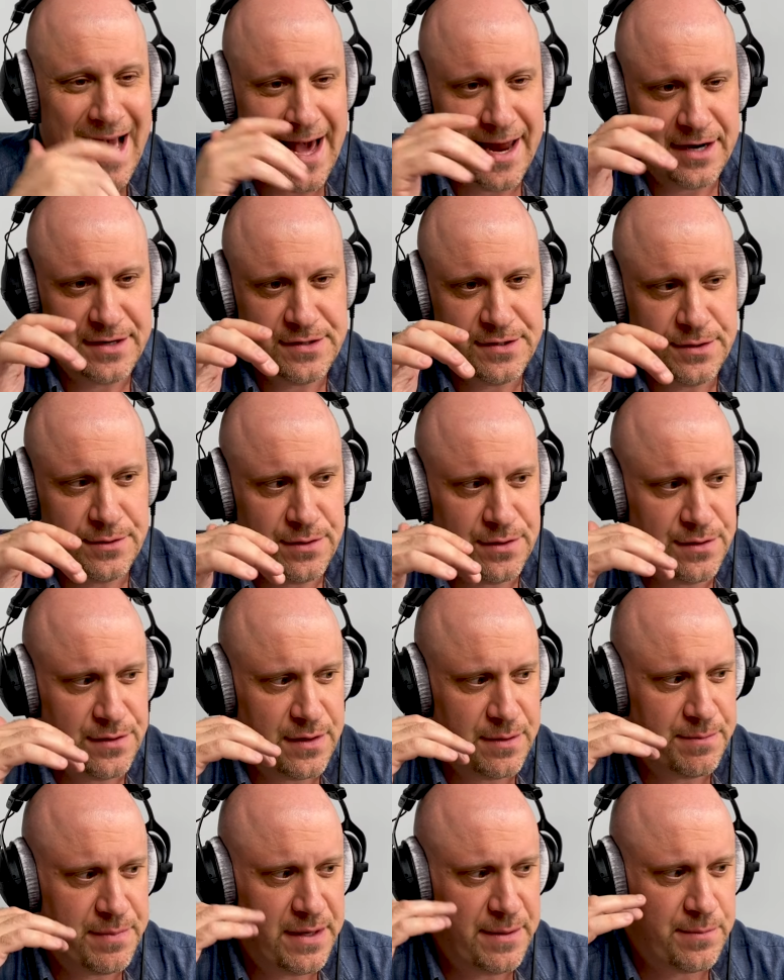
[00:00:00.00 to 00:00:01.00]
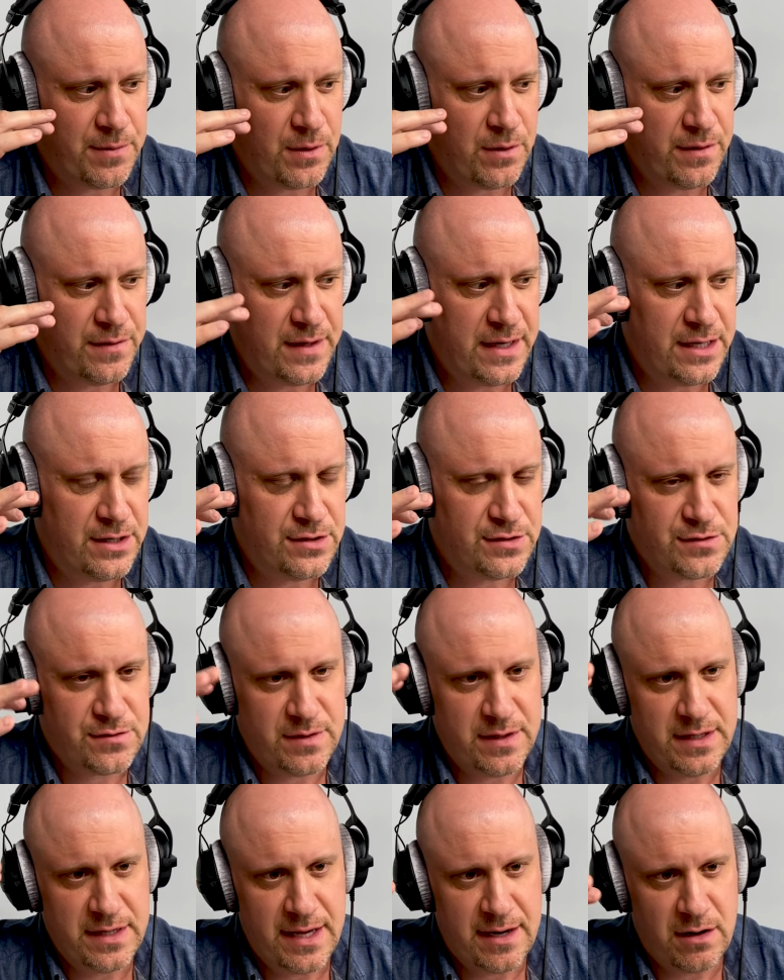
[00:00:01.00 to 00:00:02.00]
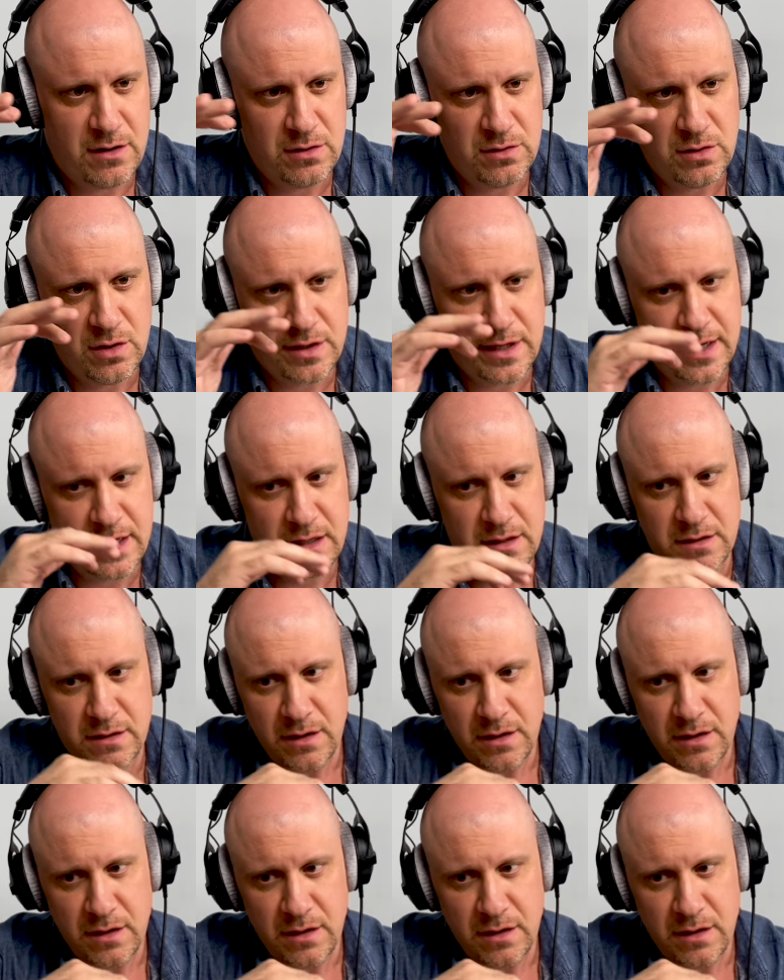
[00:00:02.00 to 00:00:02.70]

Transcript: attitude or the people in the industry that are looking